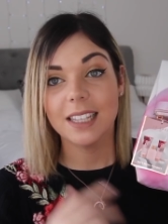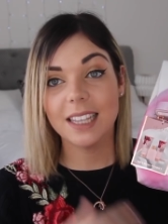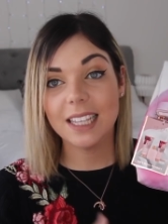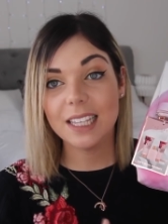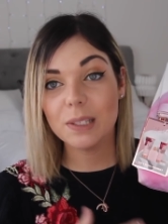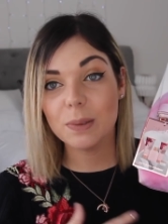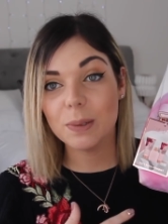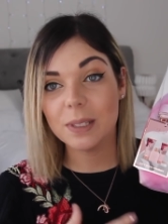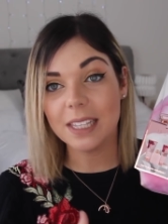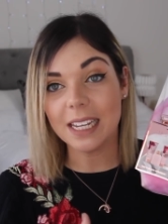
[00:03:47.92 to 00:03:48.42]
So
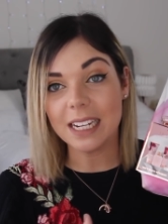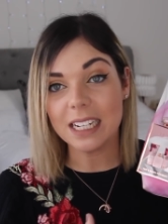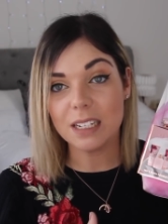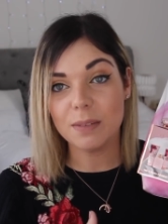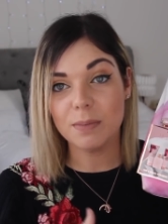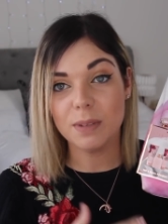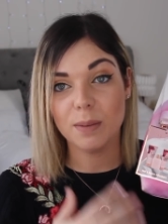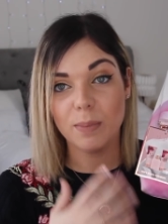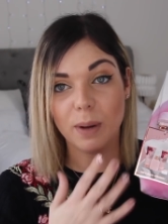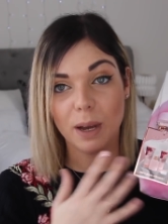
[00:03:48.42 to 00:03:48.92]
this was sent
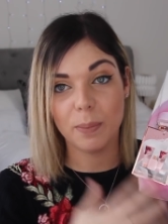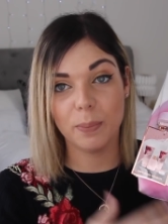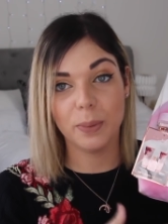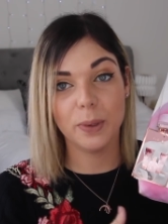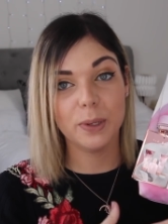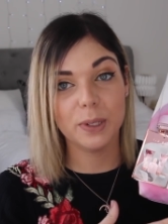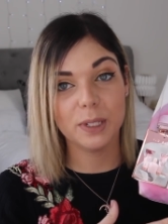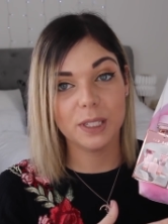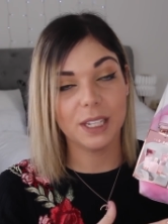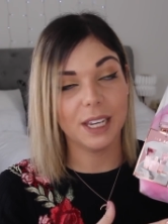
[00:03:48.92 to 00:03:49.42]
to me by
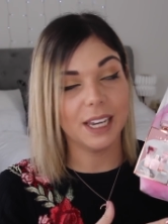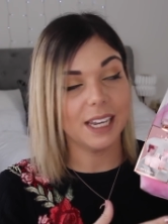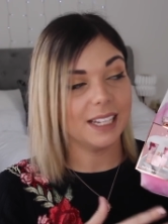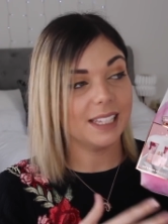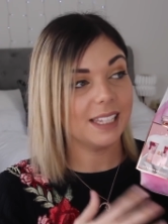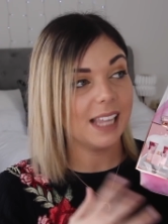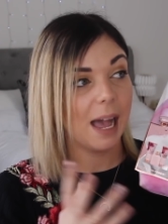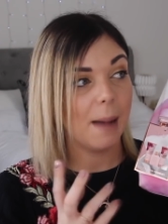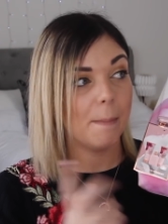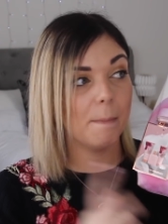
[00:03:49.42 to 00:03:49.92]
Boots.
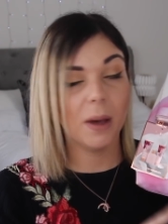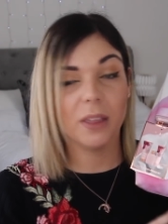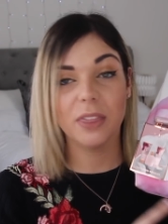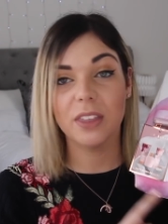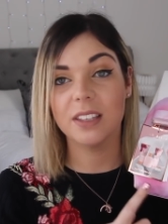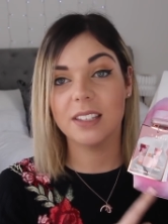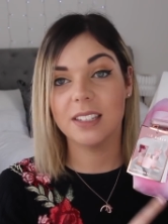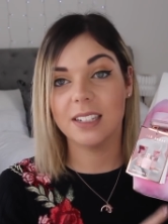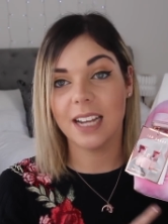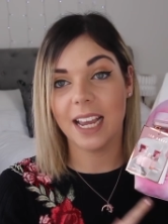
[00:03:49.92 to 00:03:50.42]
It's their
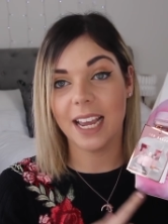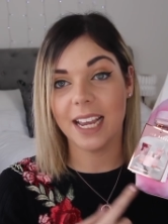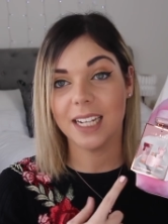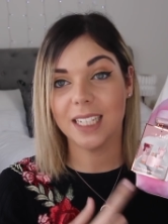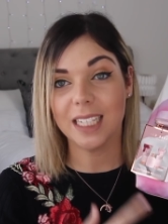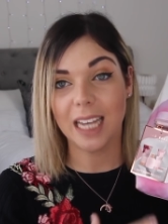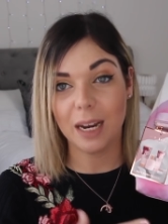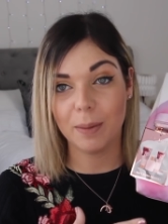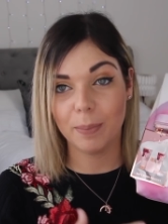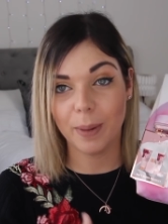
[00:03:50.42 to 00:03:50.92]
Mother's Day
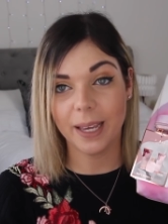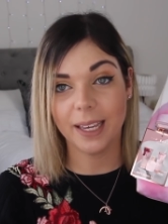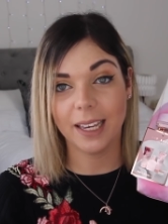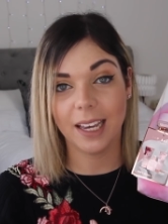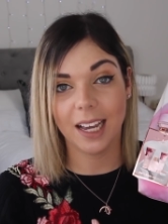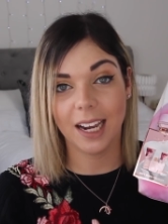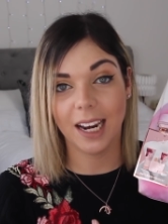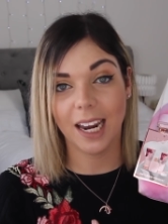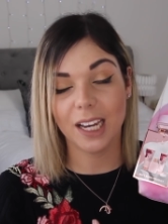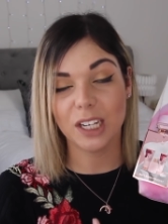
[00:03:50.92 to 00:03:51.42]
Ted Baker
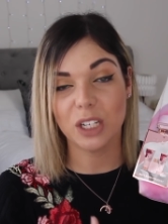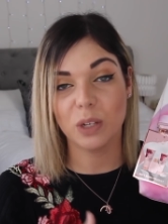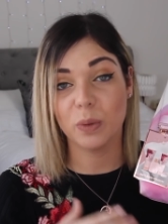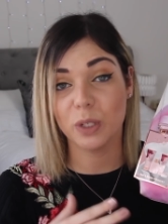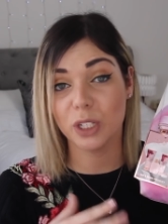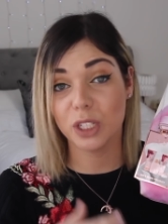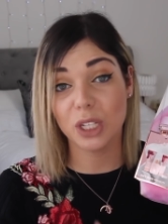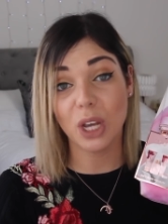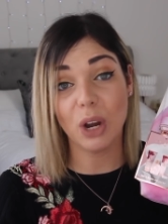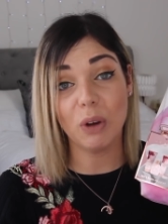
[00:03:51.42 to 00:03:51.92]
collection,
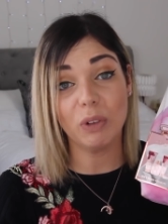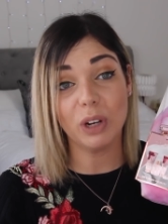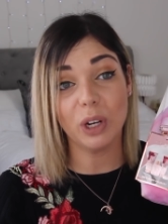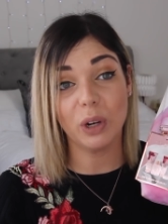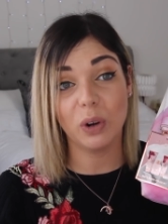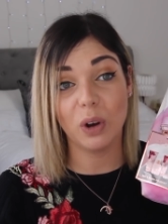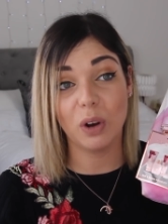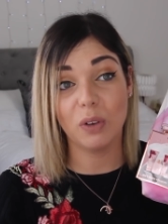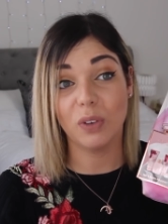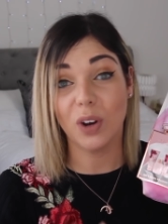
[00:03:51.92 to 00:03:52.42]
which is currently
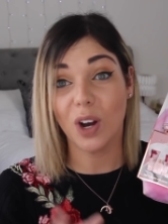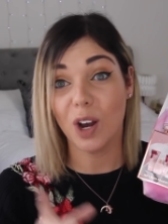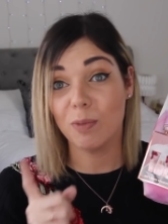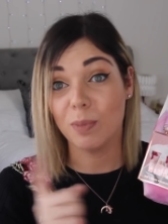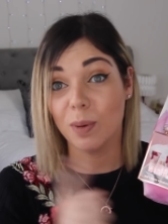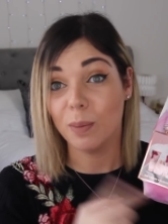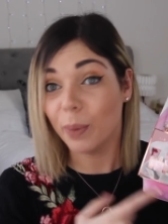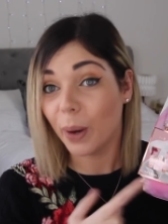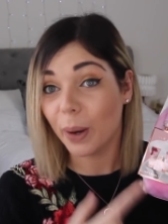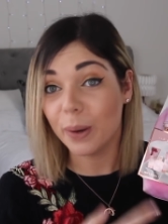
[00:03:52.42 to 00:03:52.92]
on offer. I've
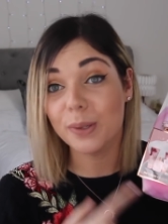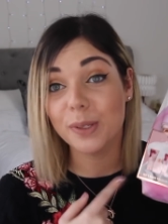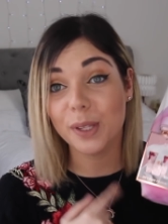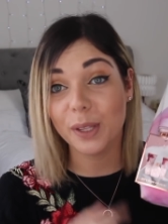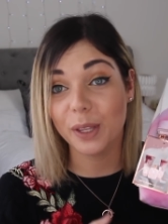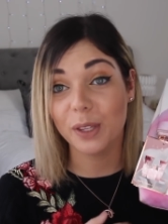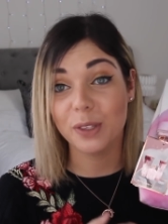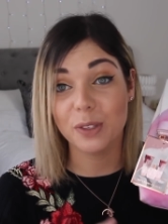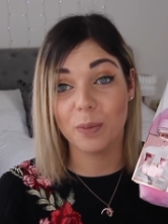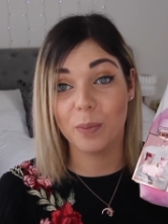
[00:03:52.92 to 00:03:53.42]
been
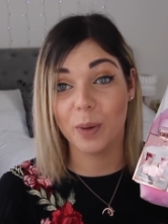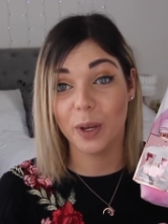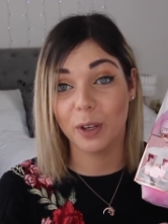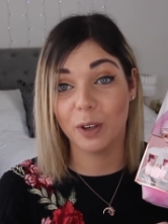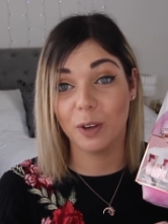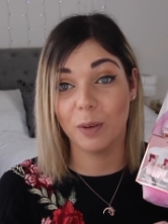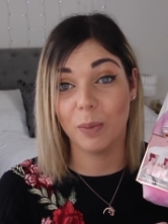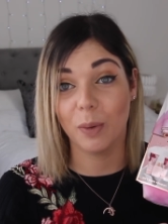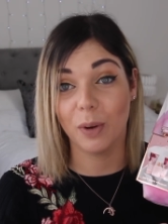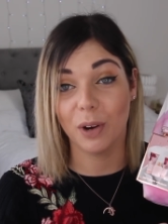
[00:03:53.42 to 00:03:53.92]
posting this on my
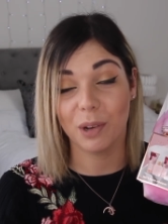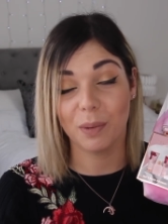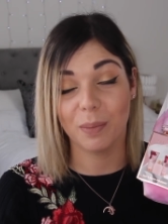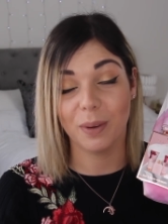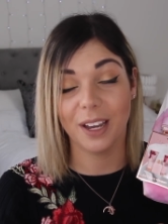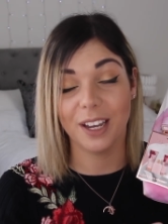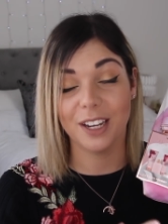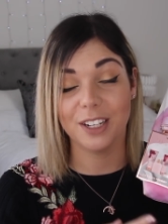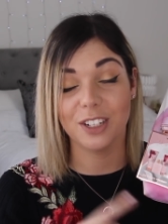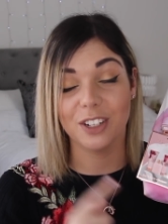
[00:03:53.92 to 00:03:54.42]
couponing
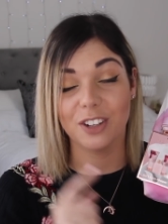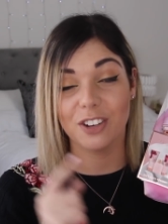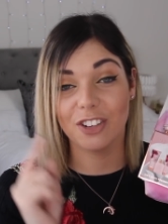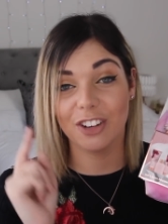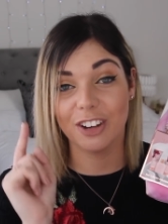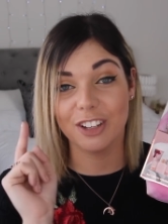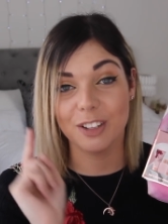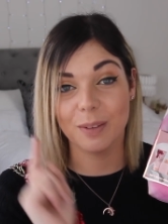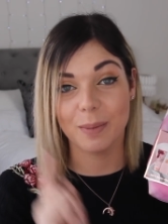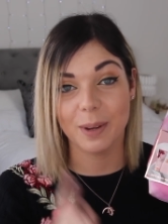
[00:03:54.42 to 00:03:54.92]
page and you
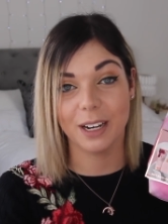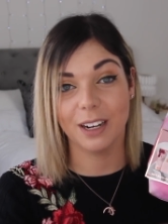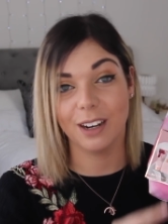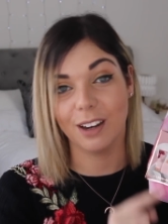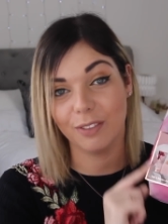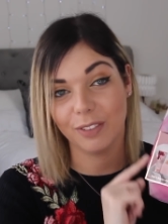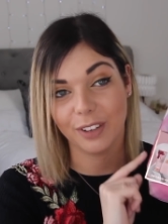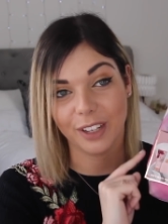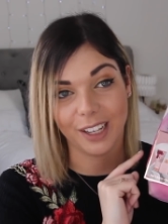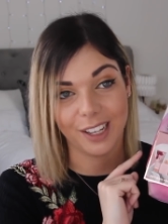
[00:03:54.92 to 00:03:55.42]
guys have been
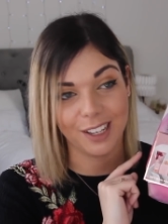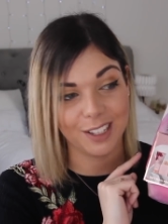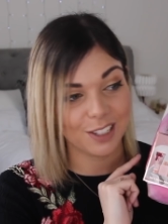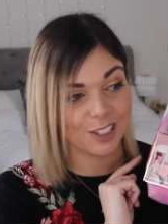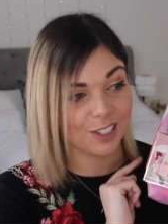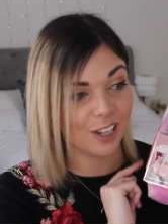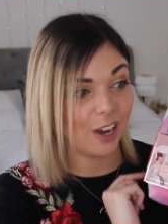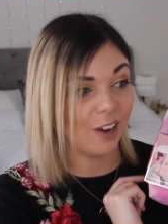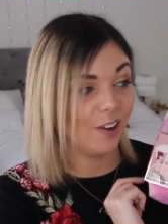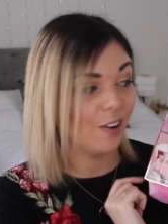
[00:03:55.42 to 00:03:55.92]
loving it,
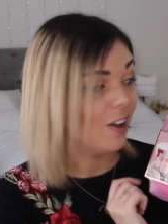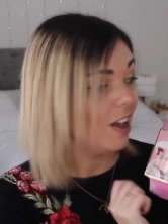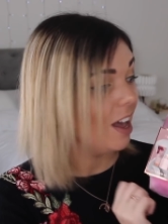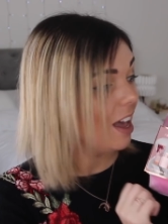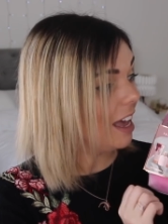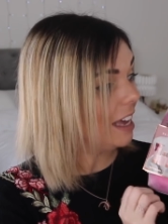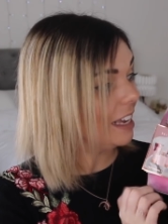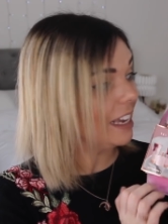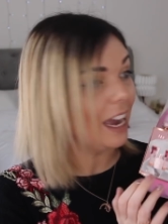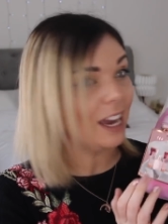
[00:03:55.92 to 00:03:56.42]
so
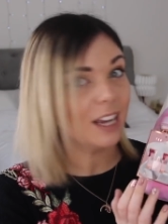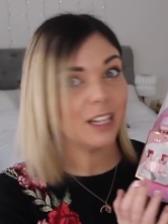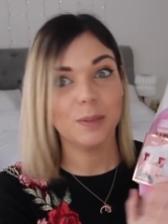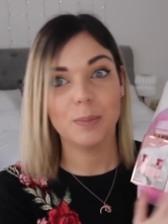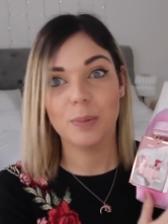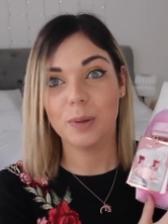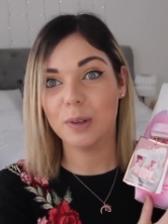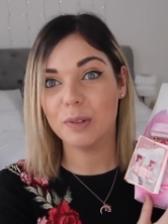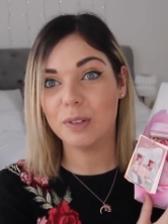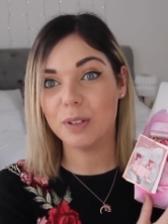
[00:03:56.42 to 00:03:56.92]
yeah, it's
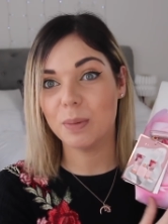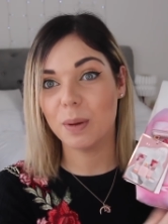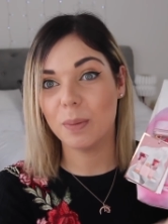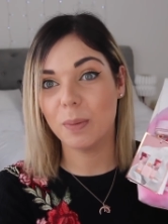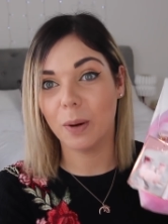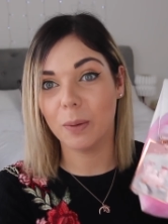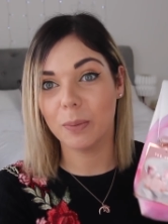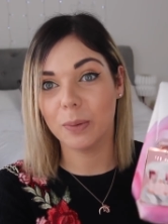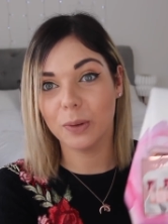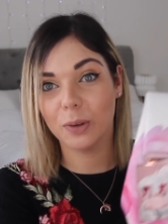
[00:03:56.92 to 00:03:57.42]
proved to be
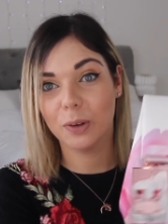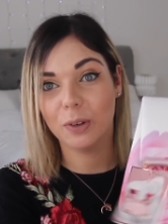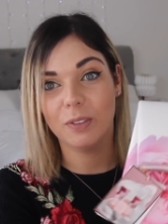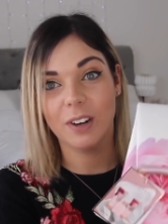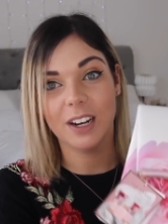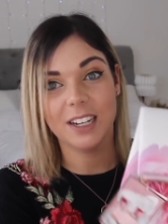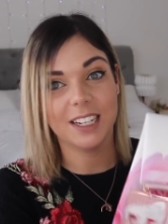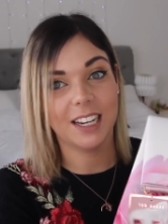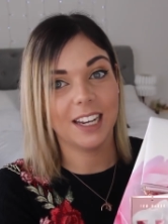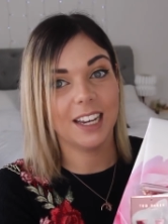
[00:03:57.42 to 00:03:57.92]
popular
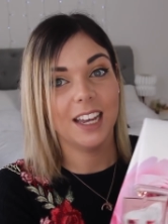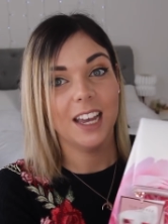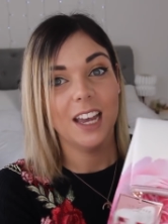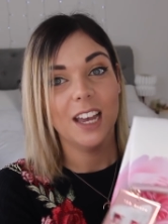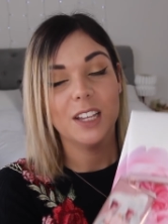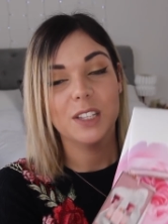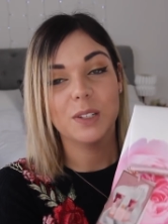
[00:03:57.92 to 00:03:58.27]
already.